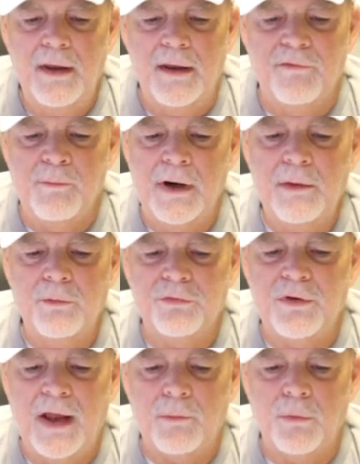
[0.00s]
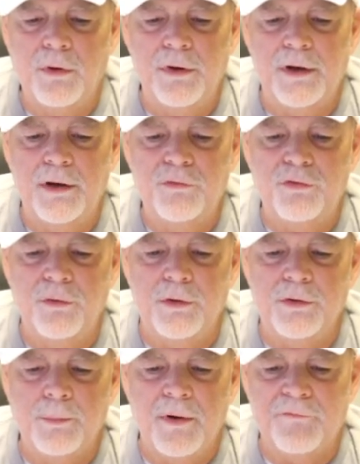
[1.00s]
If money was not really an issue,
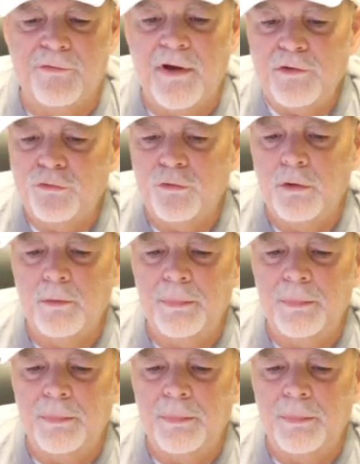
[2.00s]
in your professional